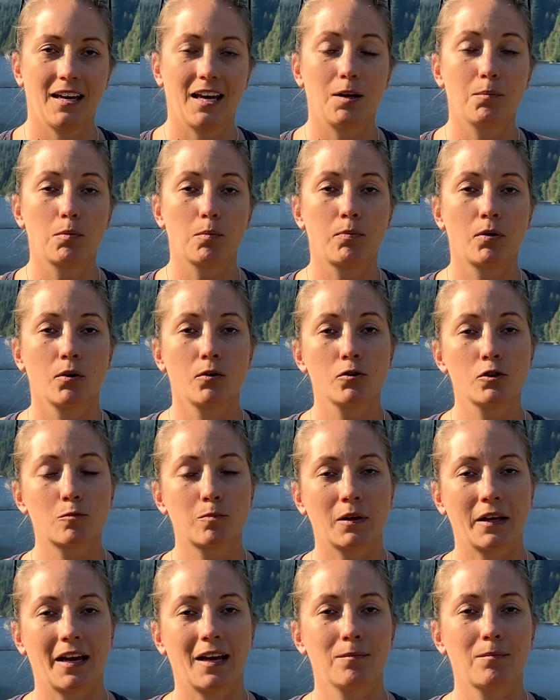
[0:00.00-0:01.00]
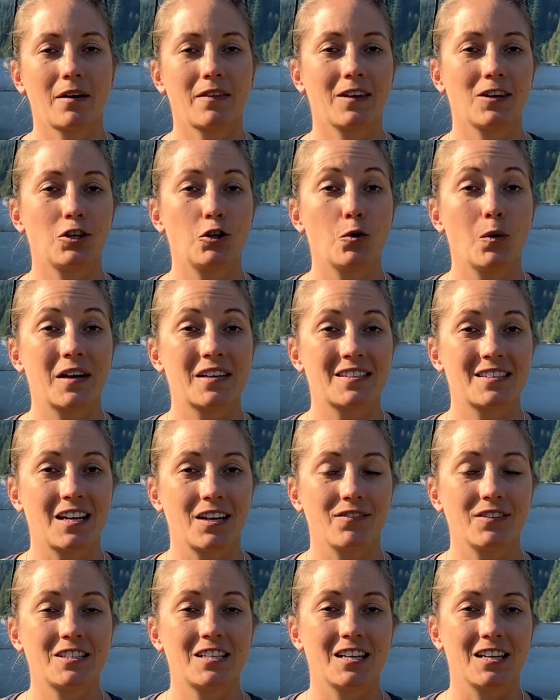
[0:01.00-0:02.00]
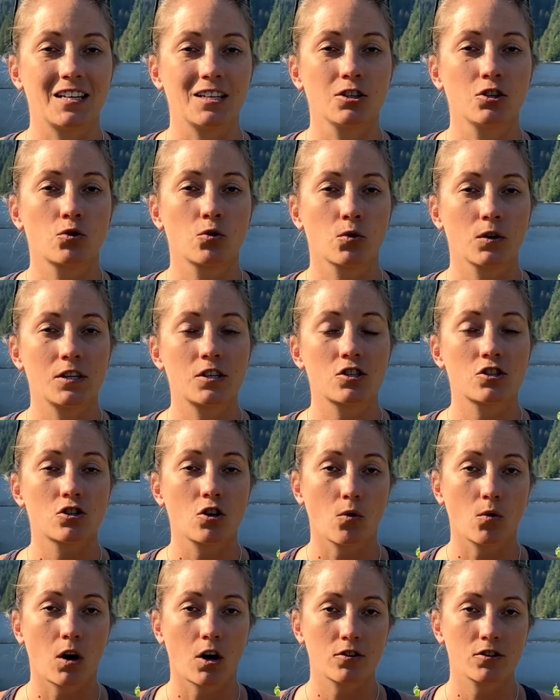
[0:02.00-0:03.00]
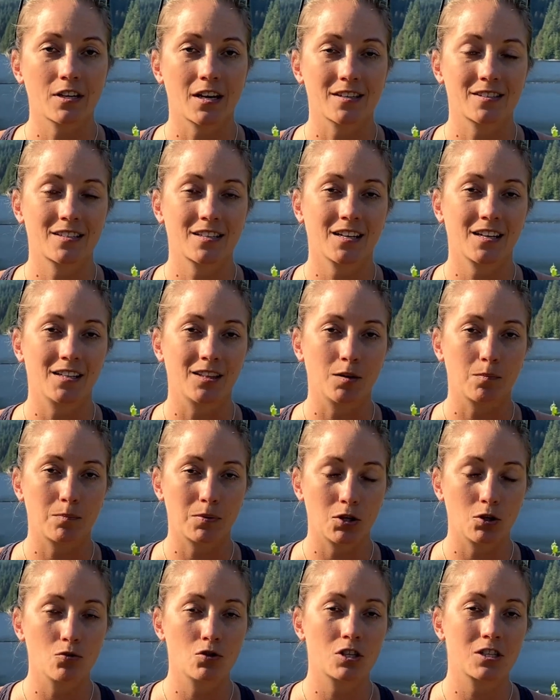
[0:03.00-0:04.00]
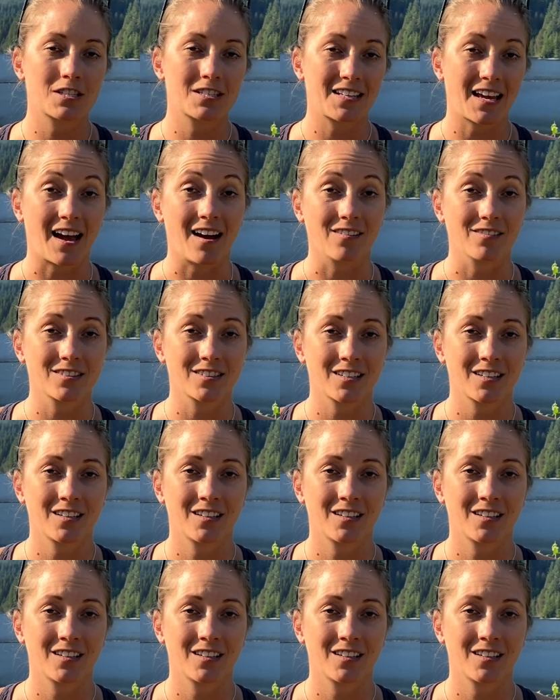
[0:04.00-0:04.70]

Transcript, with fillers: A proposed plan by the U.S. Navy to increase sonar testing in the Puget Sound